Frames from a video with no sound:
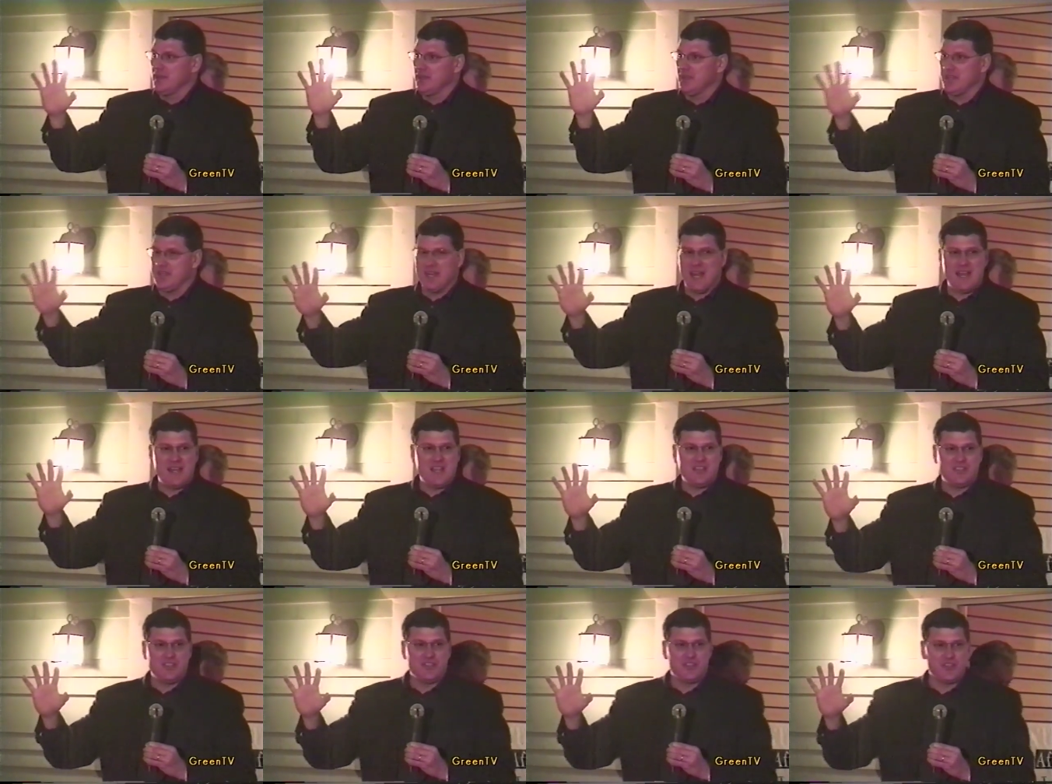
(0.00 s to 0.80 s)
the United
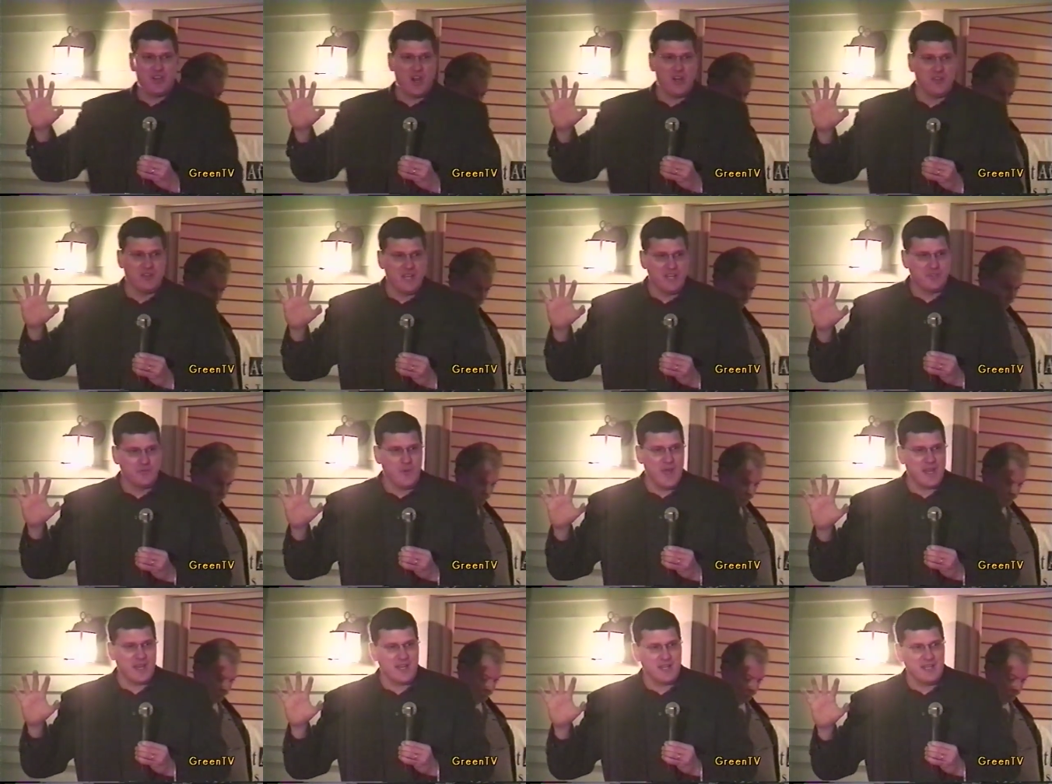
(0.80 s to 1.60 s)
Nations Charter does
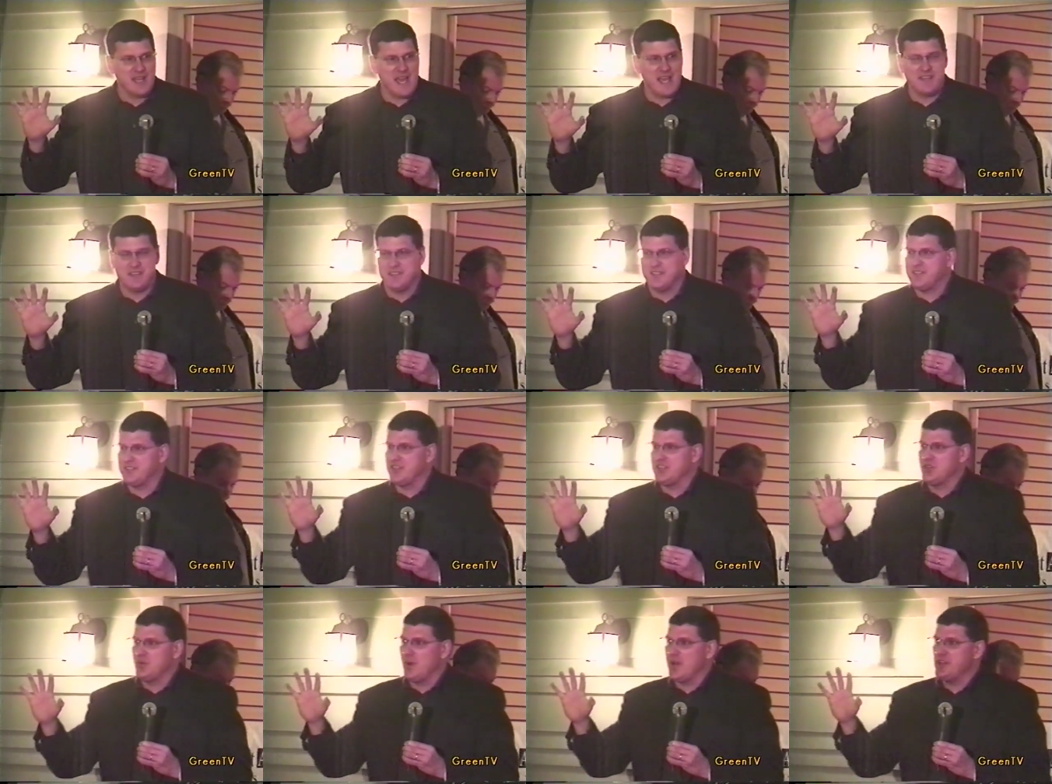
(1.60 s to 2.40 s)
recognize that
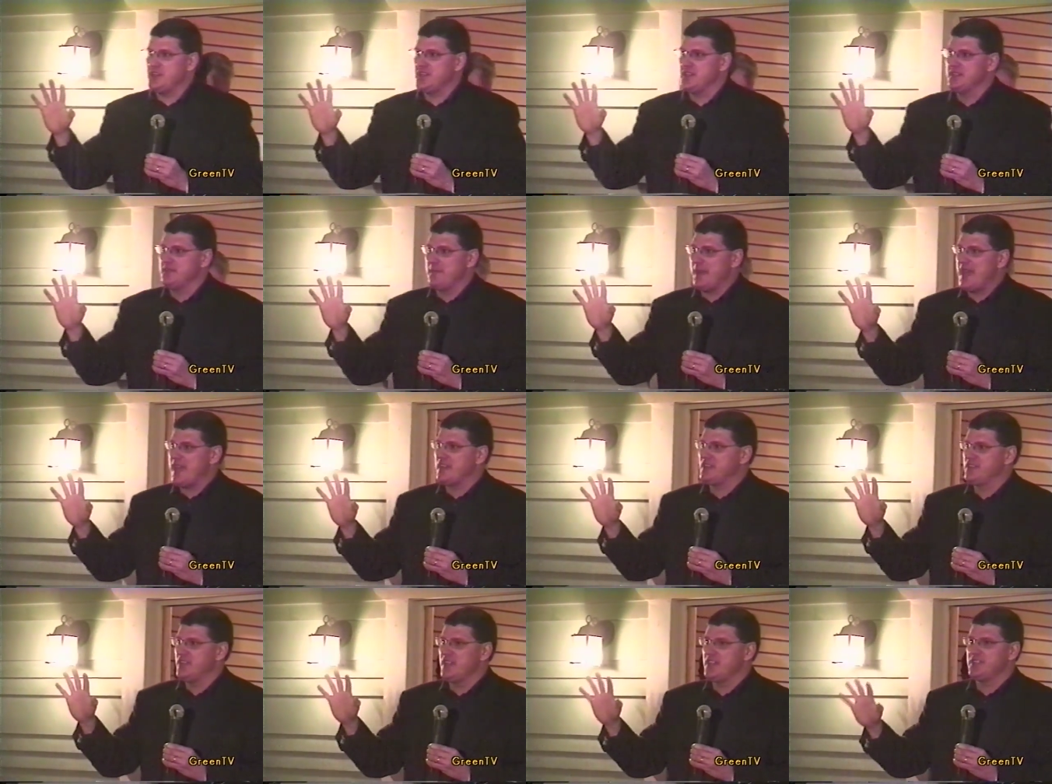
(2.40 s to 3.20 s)
situations may
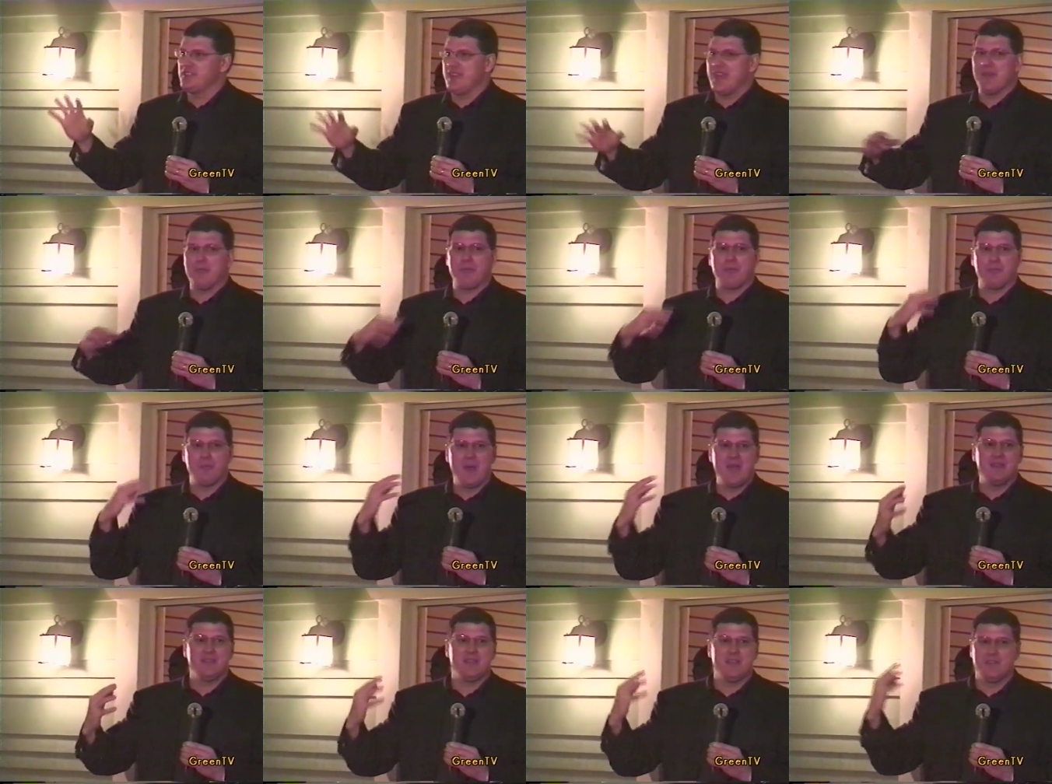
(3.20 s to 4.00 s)
exist that
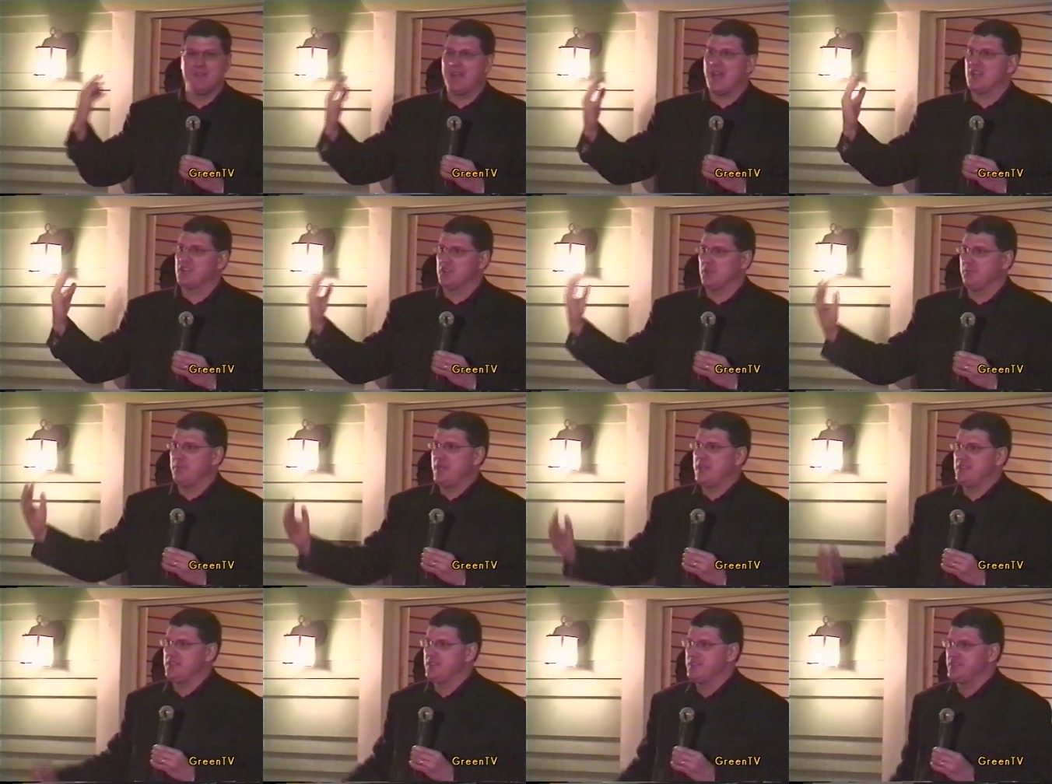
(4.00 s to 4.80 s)
threaten international
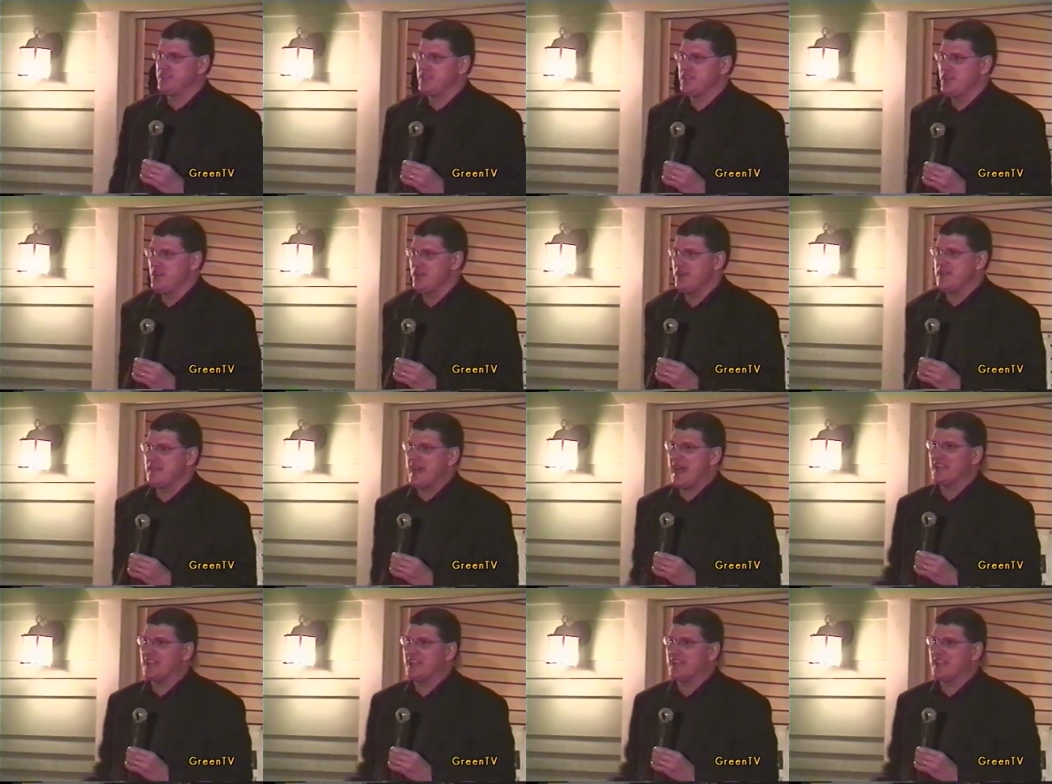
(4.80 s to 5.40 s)
peace and security.